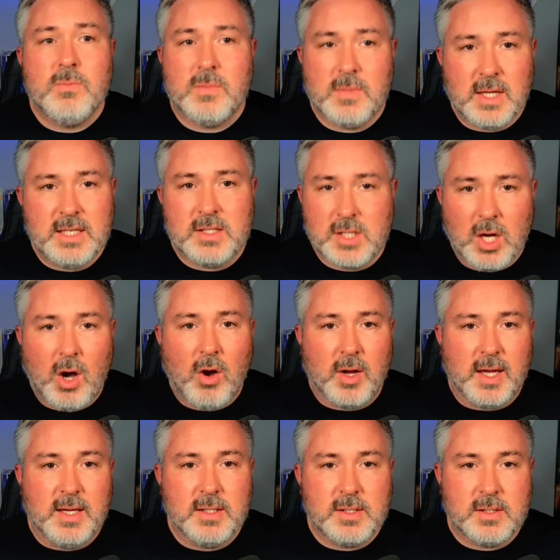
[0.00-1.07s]
There's
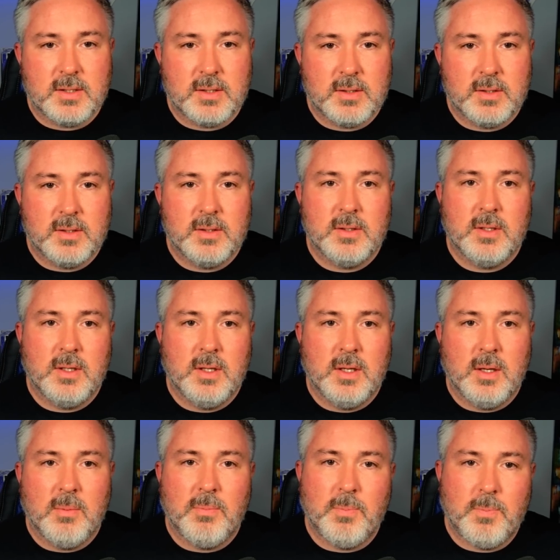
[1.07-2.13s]
targets,
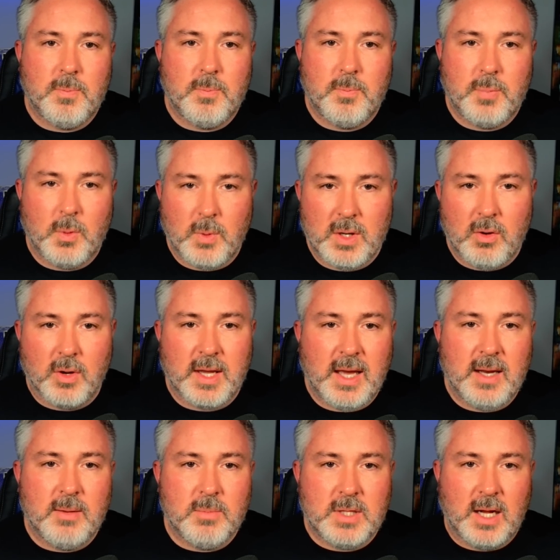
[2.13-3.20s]
but we're not
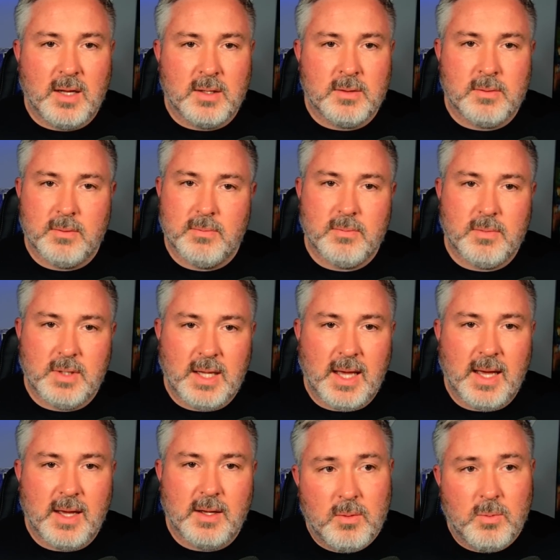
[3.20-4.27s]
getting them done
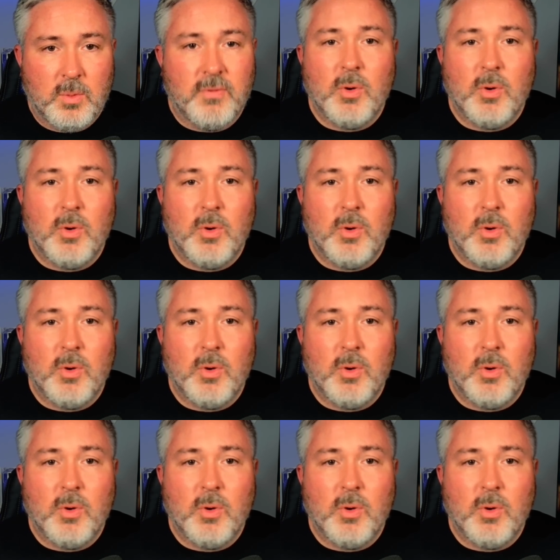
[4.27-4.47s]
yet. We've